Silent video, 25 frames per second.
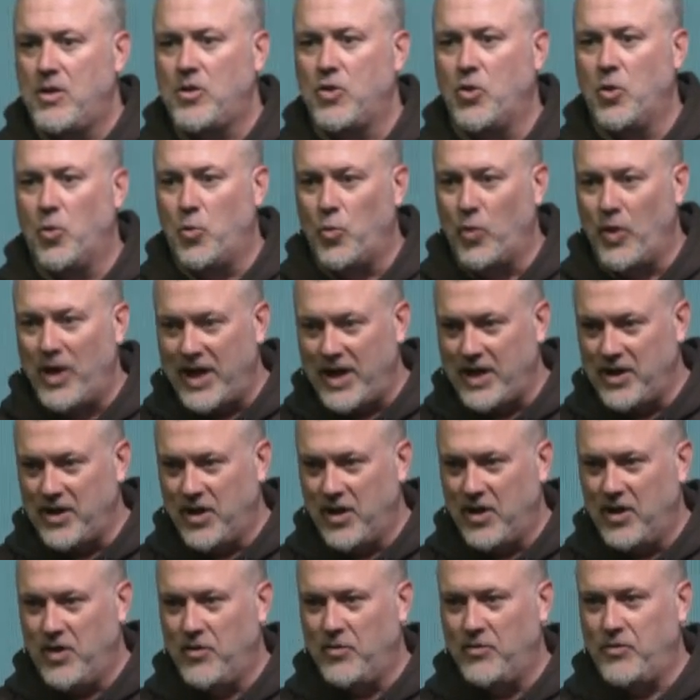the weight
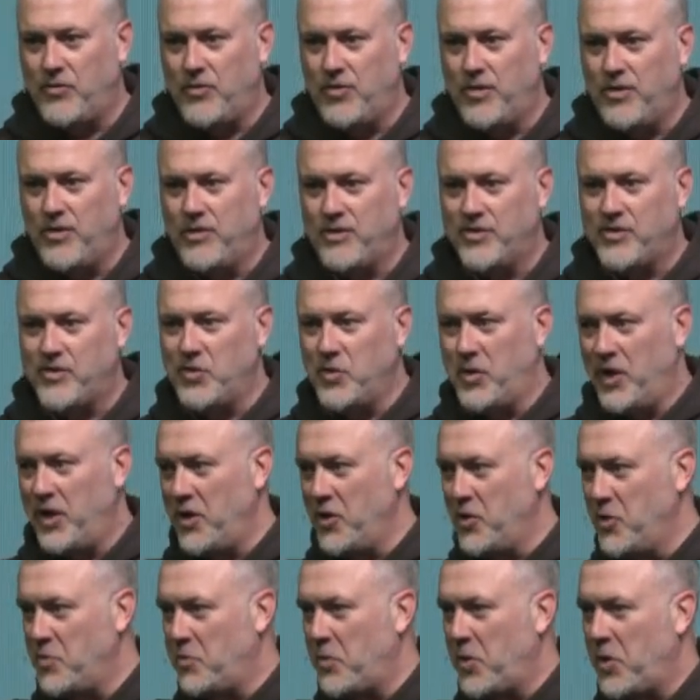of, do I
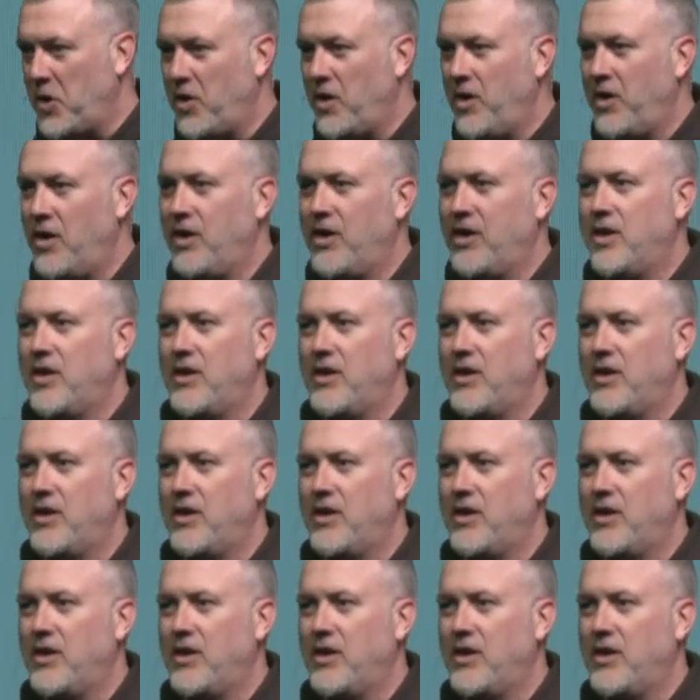help her?